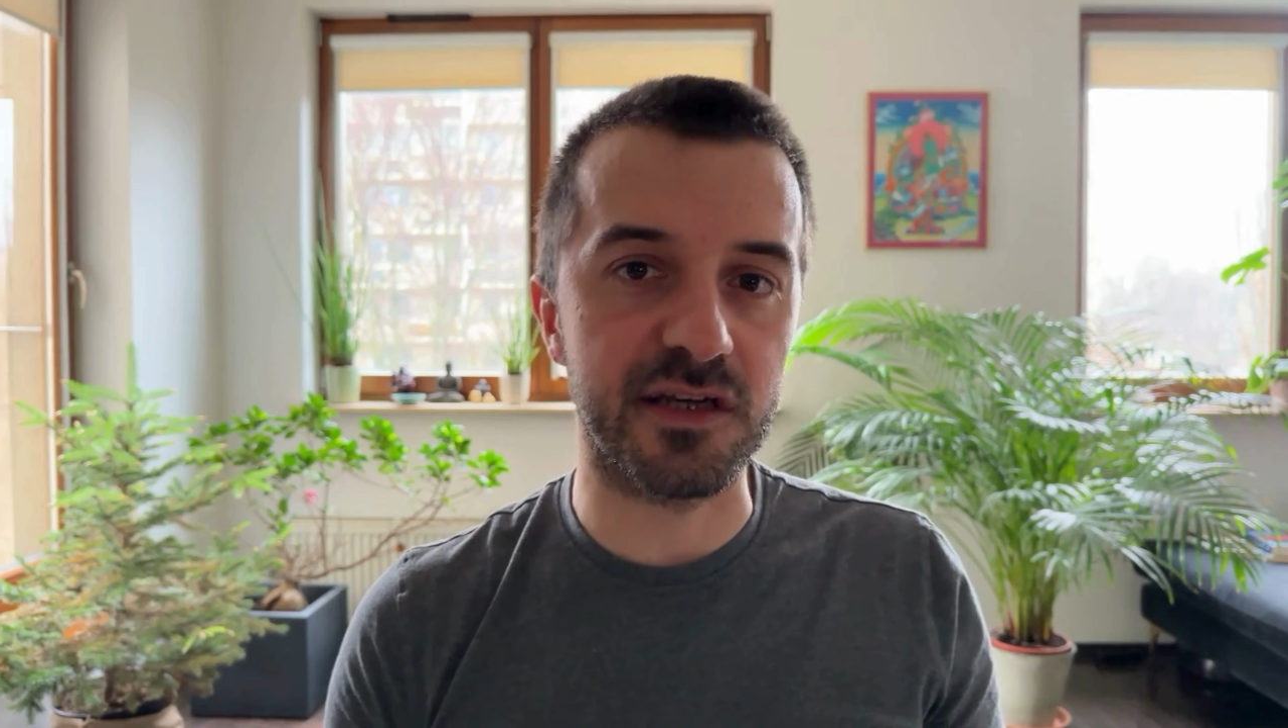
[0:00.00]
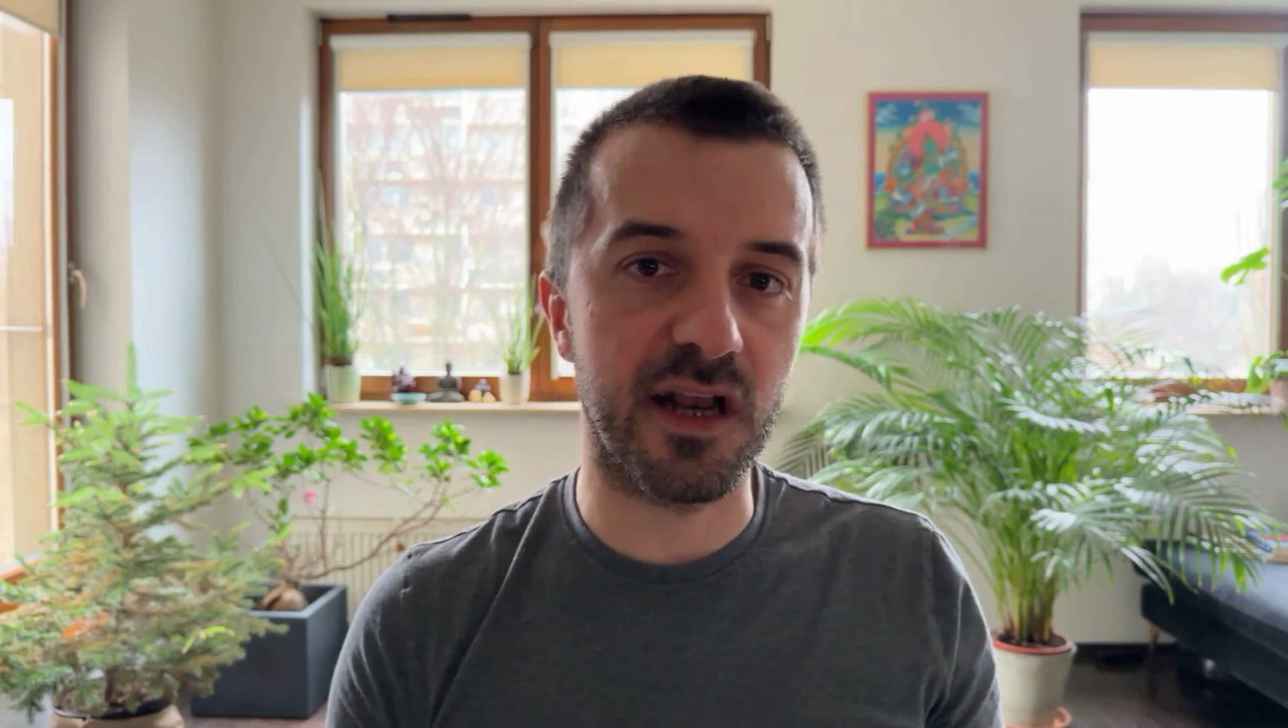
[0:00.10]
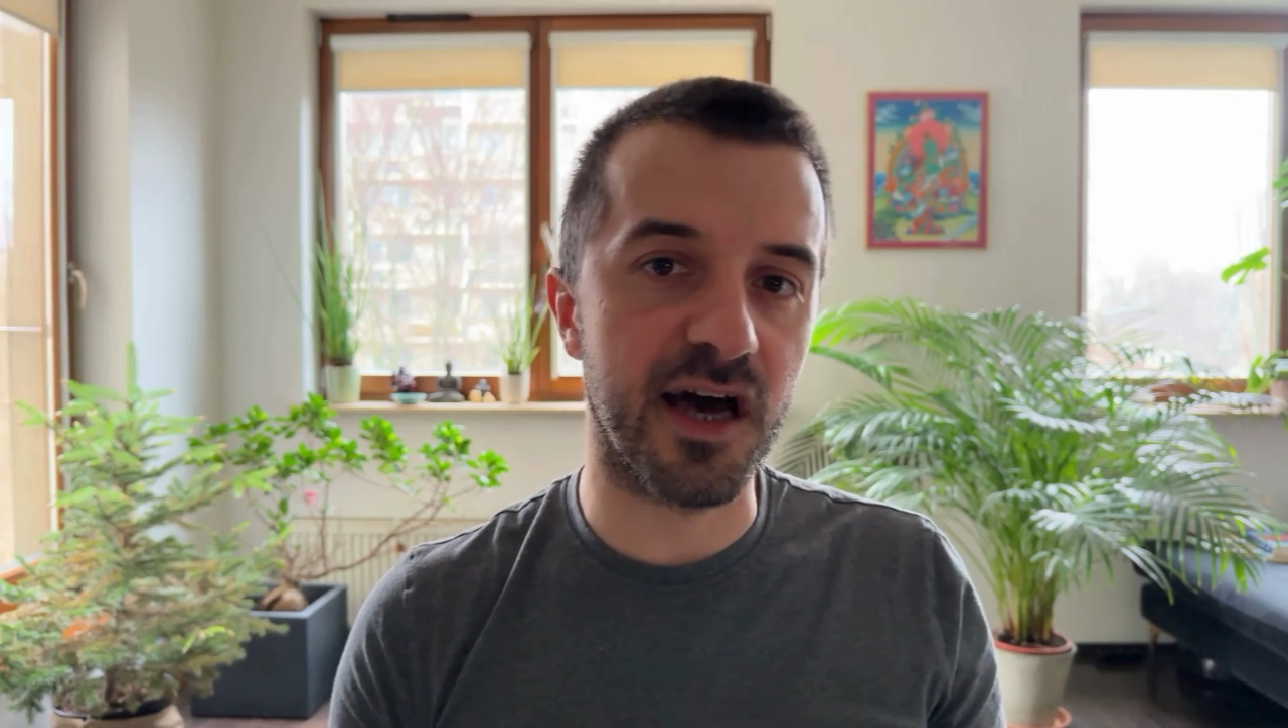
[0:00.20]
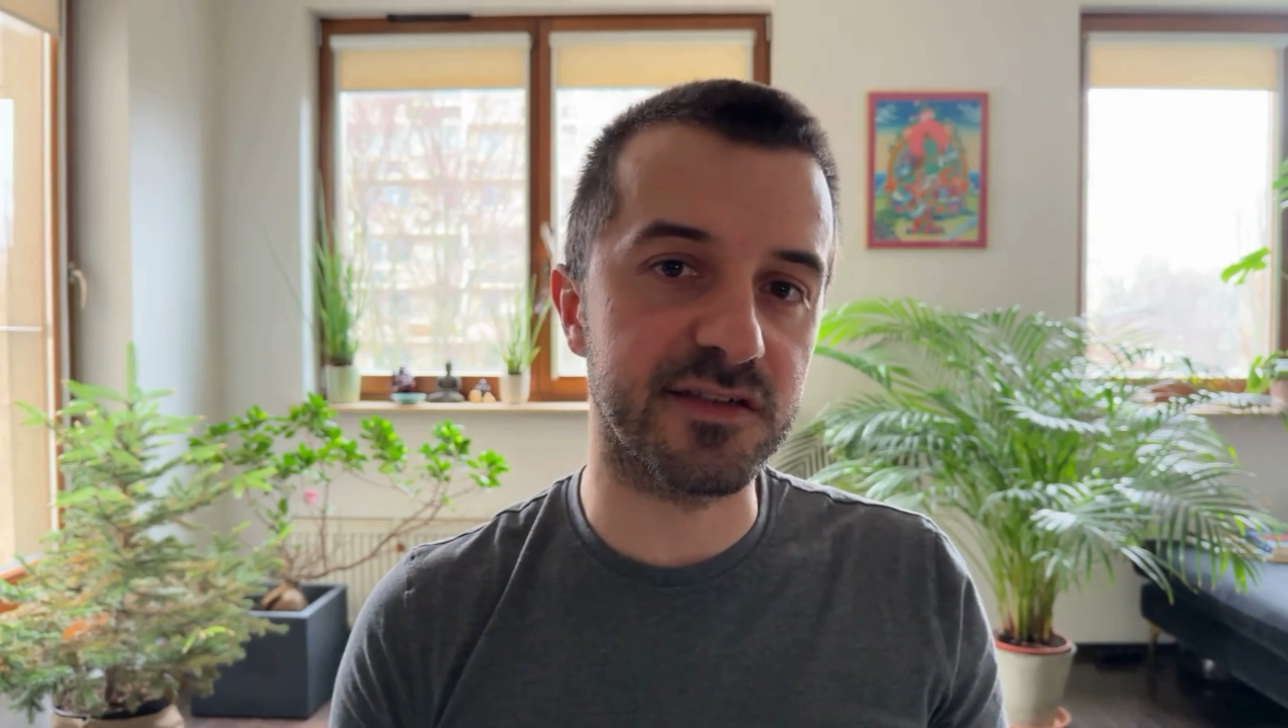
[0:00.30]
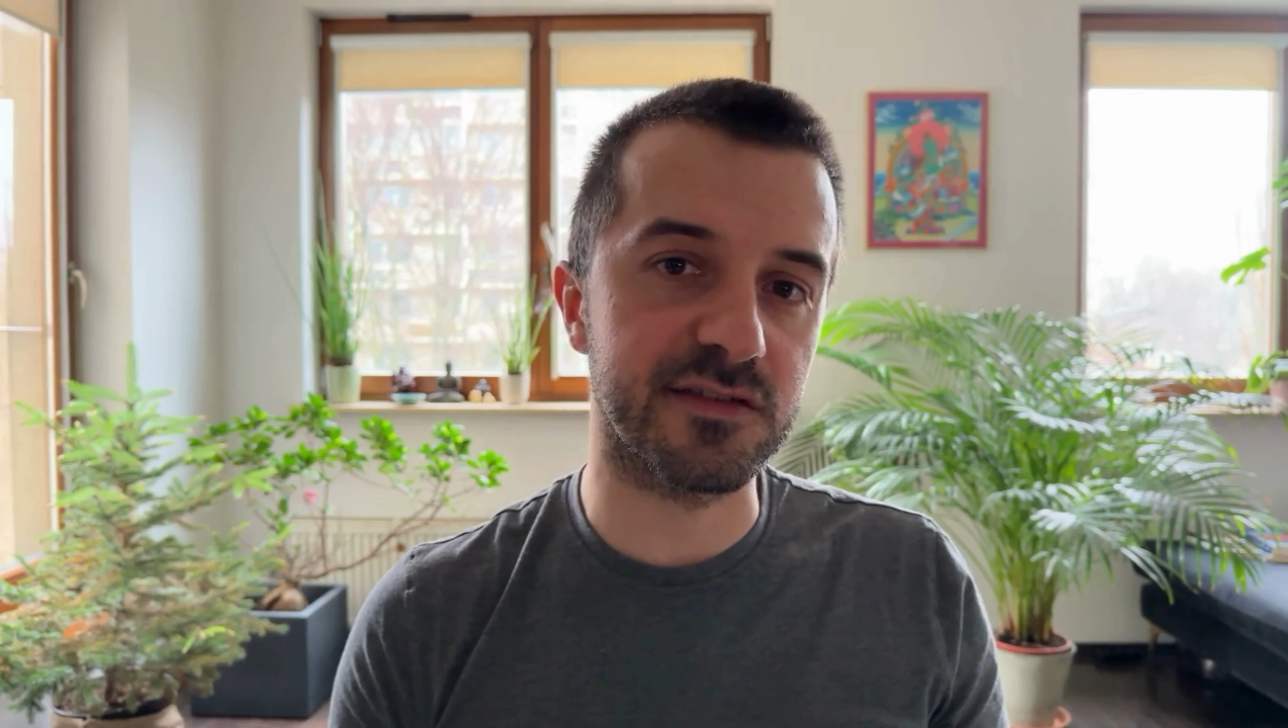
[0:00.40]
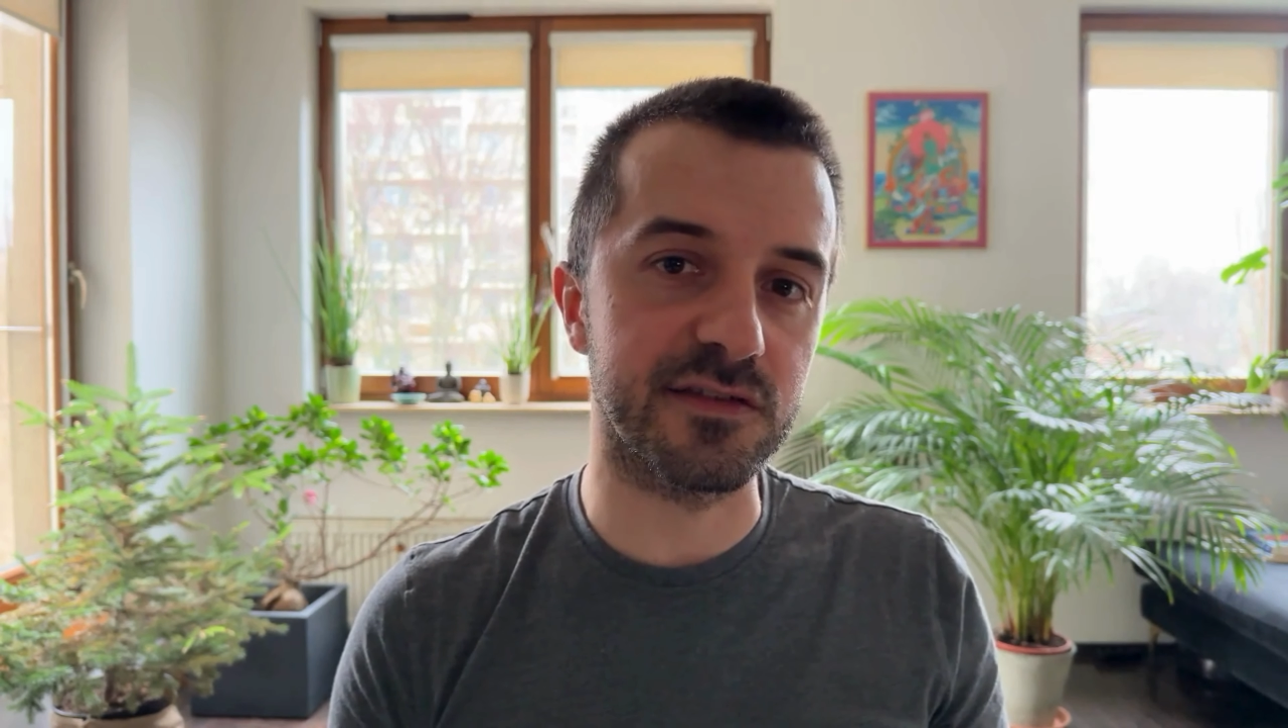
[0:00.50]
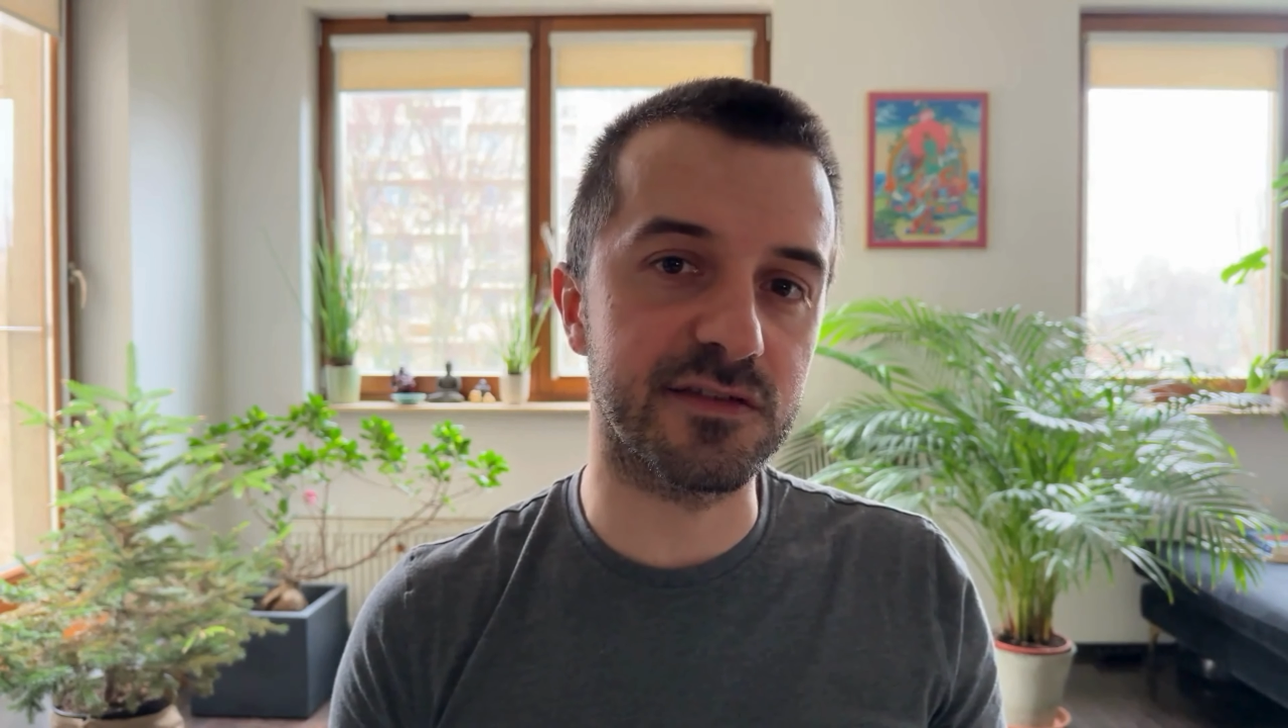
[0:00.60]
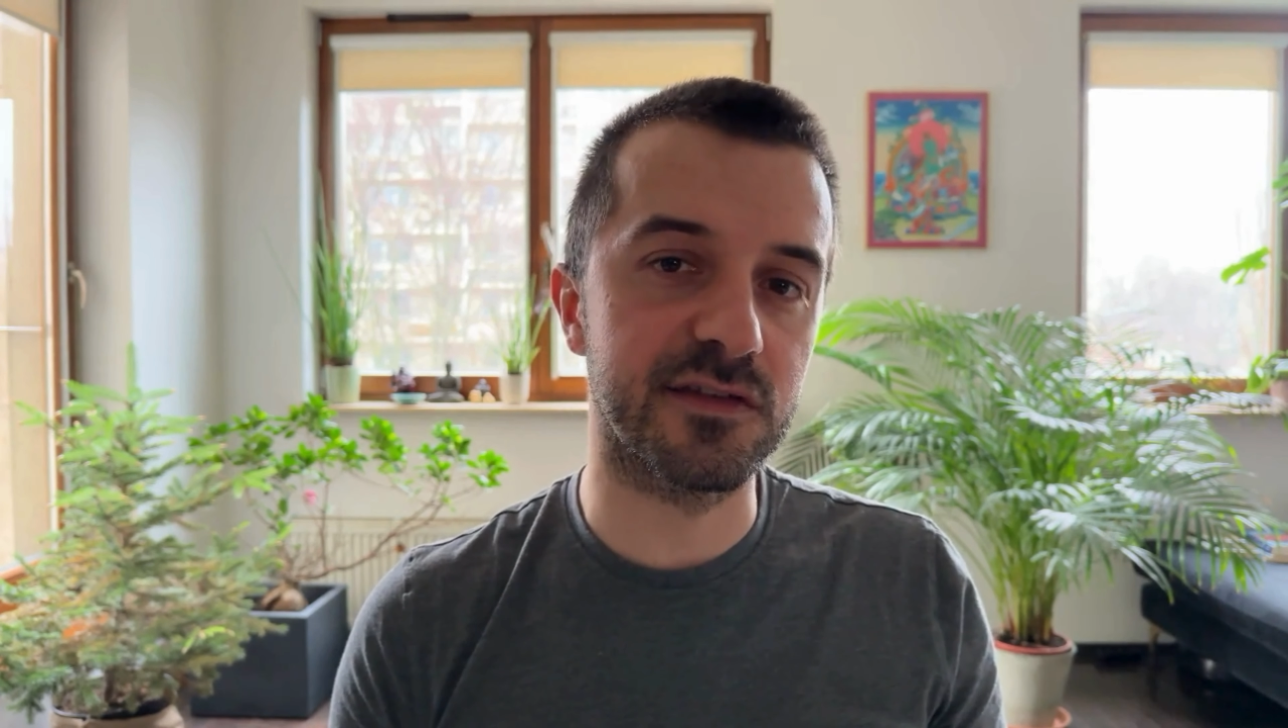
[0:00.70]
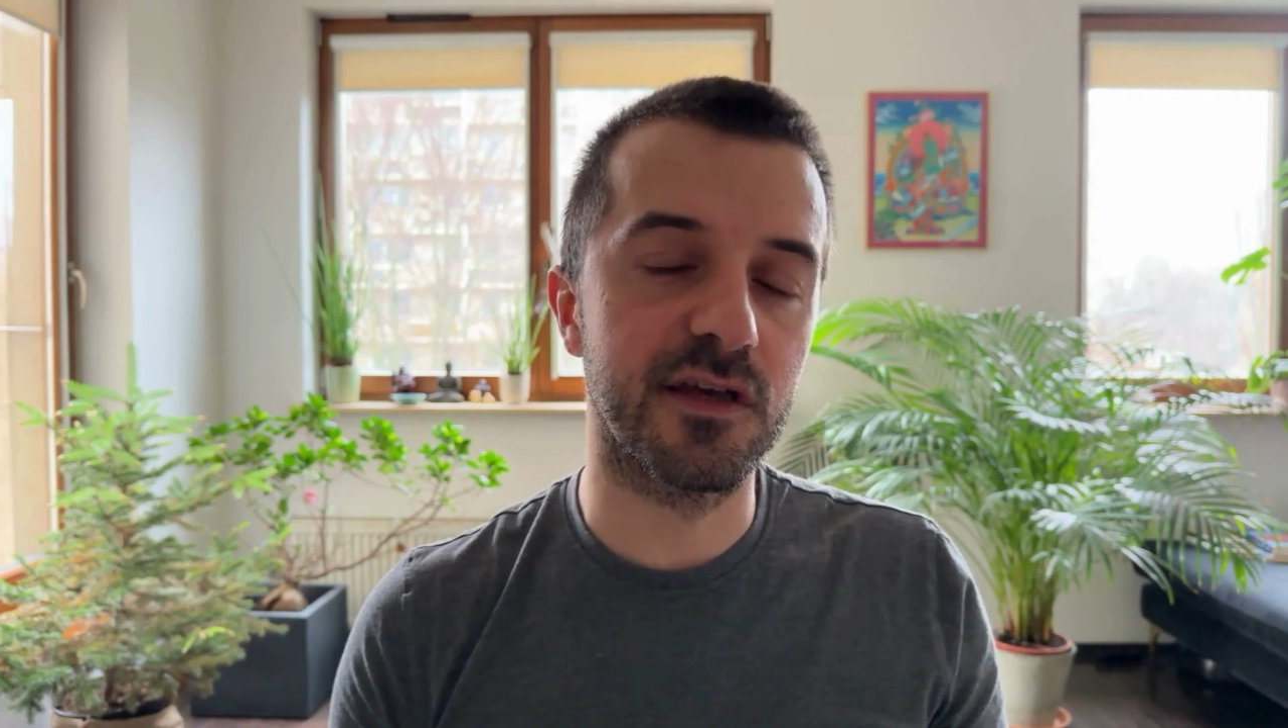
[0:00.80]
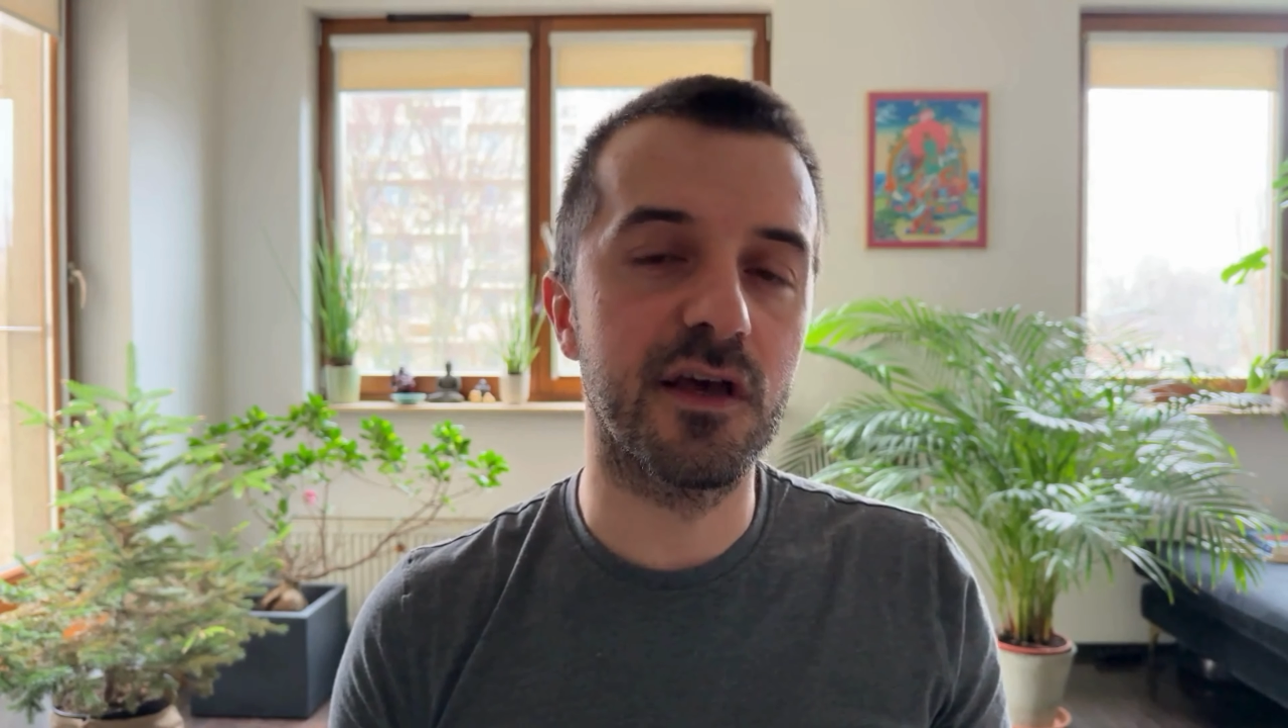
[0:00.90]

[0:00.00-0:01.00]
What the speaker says: classes